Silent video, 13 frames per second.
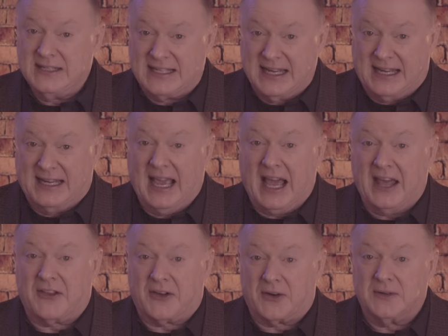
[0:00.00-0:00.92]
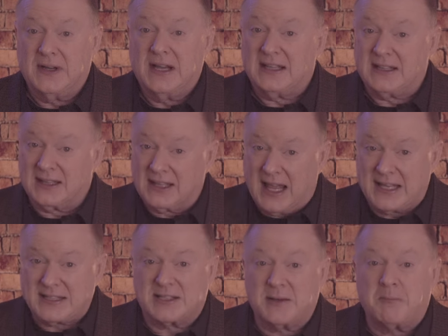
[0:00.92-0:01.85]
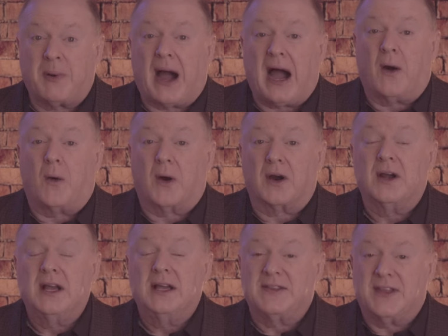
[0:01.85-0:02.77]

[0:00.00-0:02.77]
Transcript: Together, let's empower